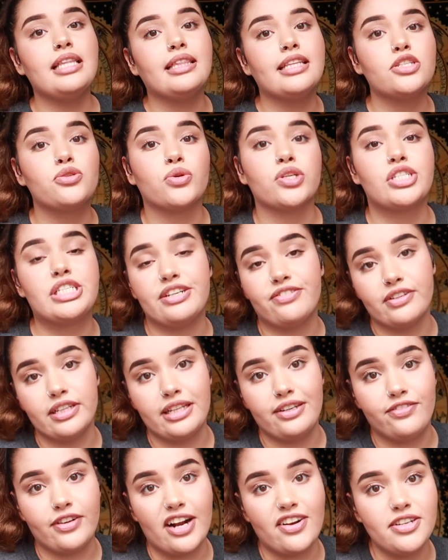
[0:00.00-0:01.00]
that this works
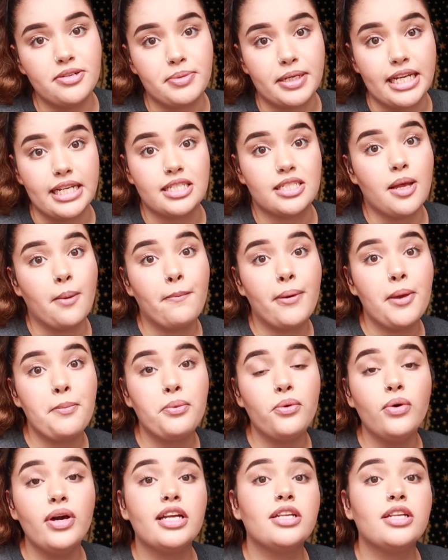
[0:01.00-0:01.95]
differently for everybody. Some people,